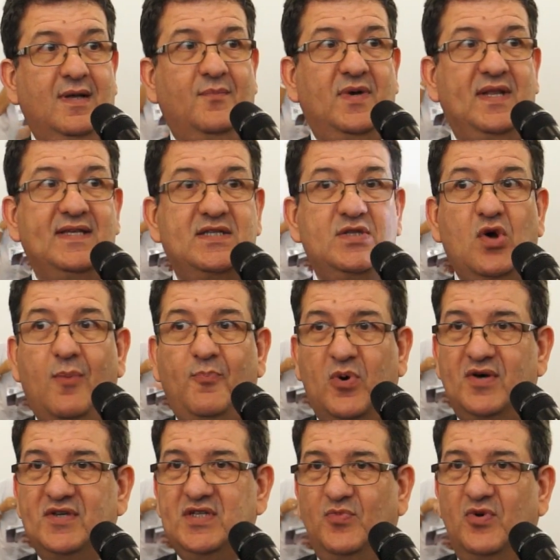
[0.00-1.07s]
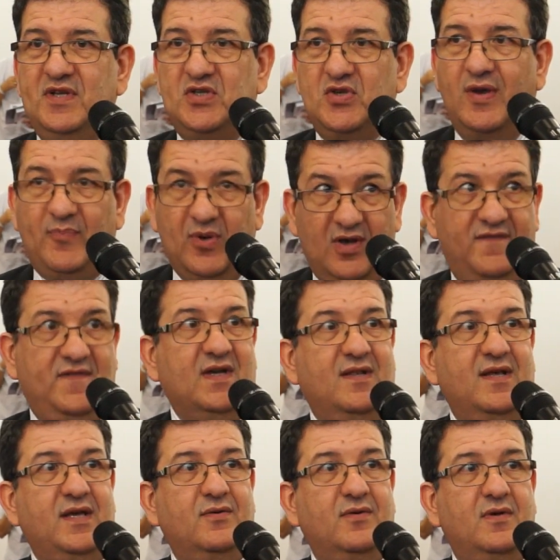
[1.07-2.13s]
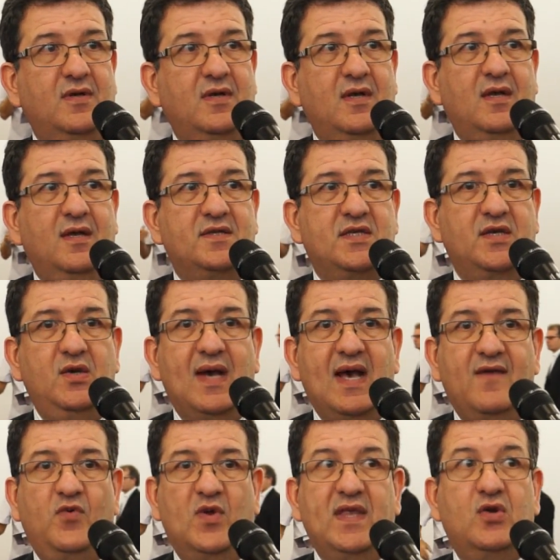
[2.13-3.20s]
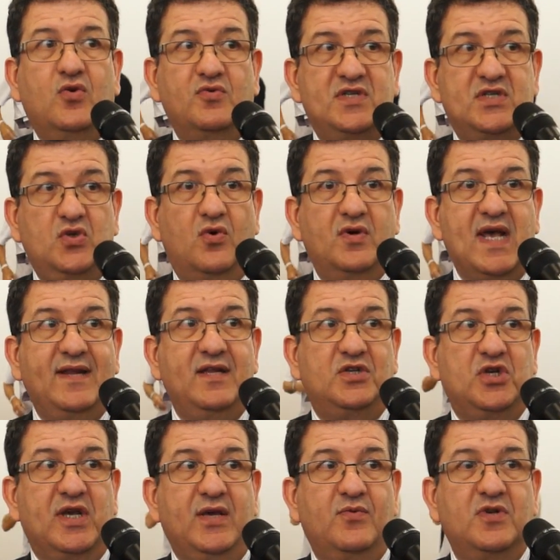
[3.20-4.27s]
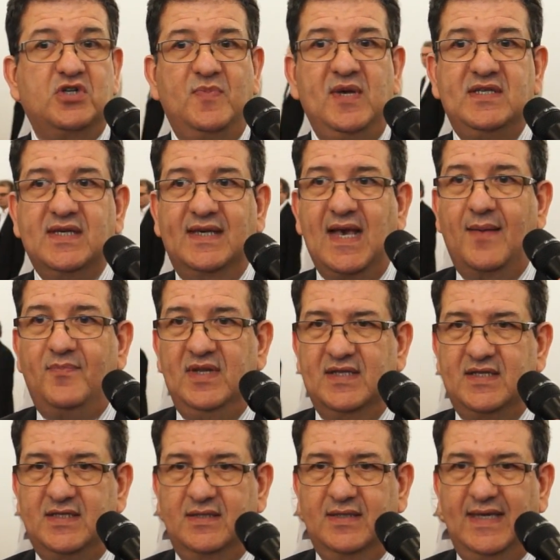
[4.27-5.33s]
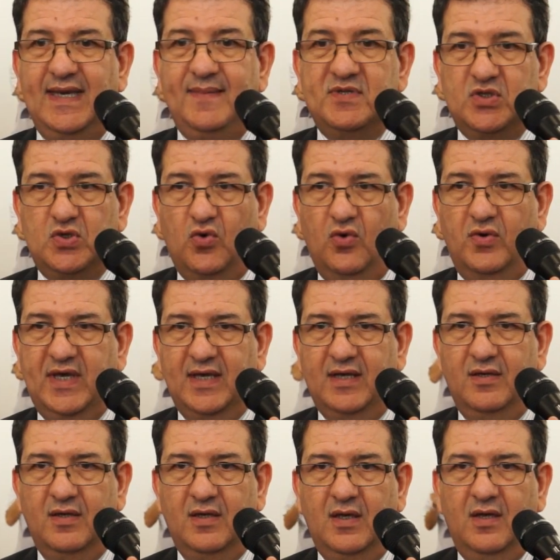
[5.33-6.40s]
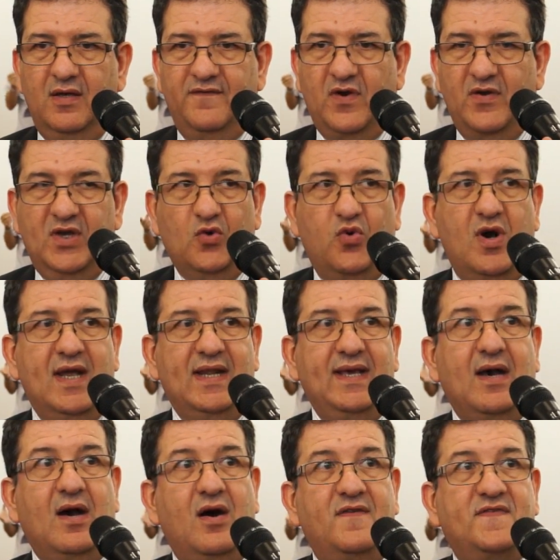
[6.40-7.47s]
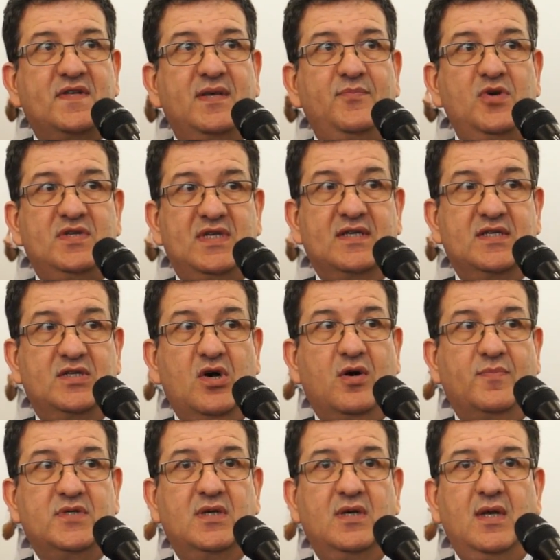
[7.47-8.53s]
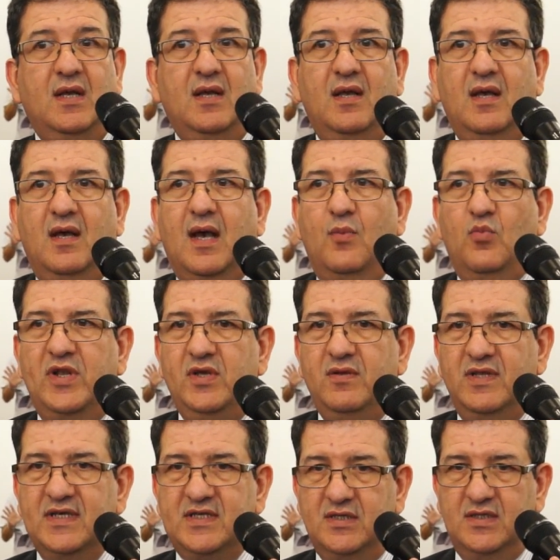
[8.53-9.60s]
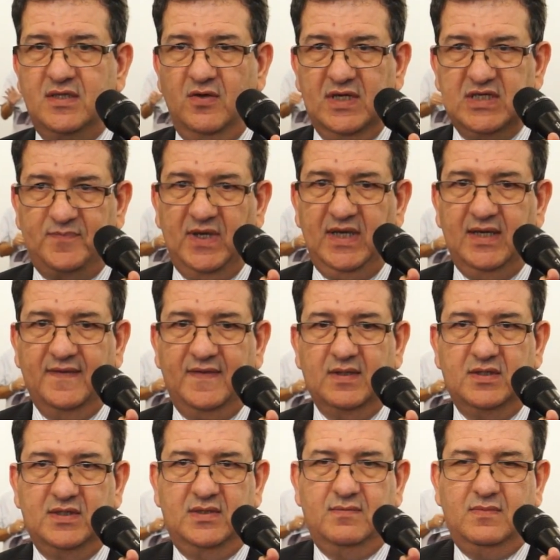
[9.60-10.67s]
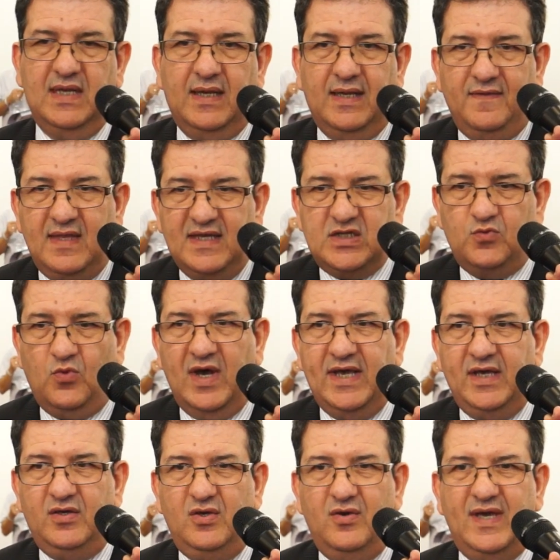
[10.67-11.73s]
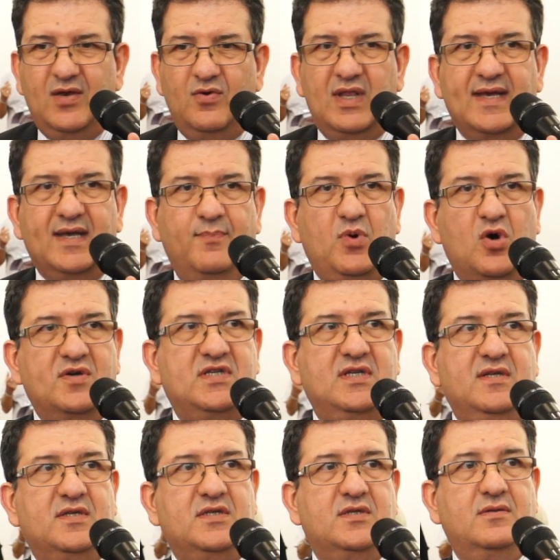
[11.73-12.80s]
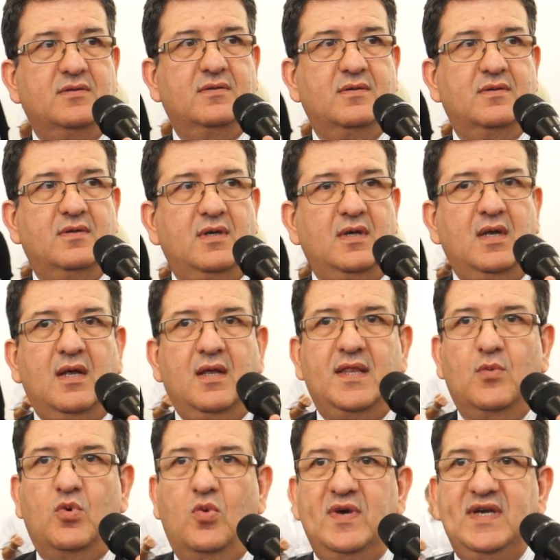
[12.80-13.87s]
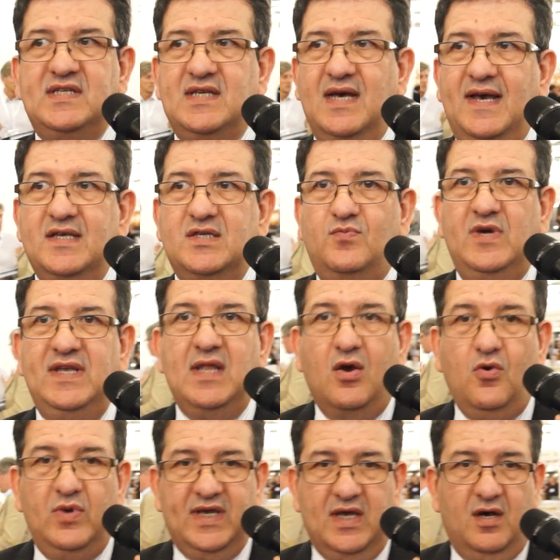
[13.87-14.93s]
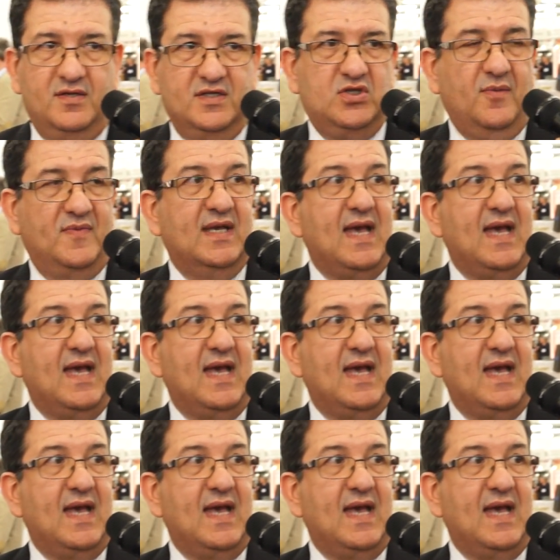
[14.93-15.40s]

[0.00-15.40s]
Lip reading: but it's not possible to do it perfectly. So you have what they call stored energy, which means the cabinet keeps talking very quietly after the music stopped. And when you listen to a speaker that in this way, you hear like a boxiness. Now what we say is, we know we can't stop the